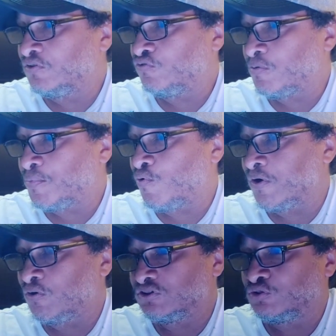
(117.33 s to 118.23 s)
to
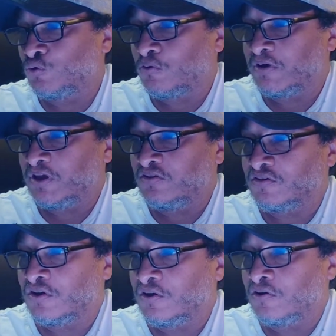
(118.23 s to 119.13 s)
report on
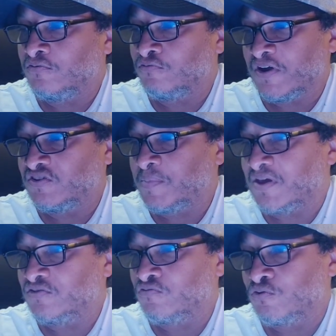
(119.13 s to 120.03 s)
stories of
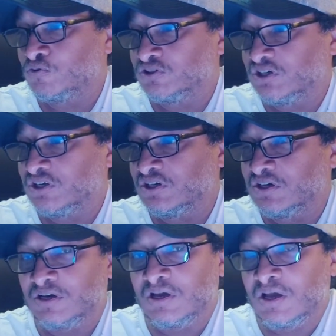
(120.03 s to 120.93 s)
race-based cruelty,
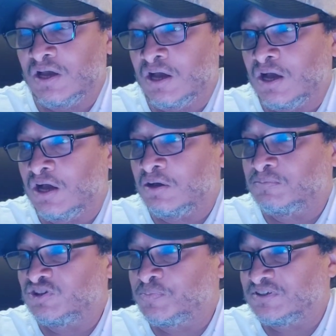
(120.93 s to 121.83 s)

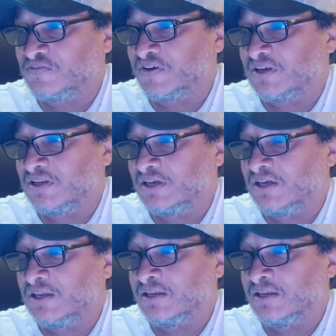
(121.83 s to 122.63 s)
specifically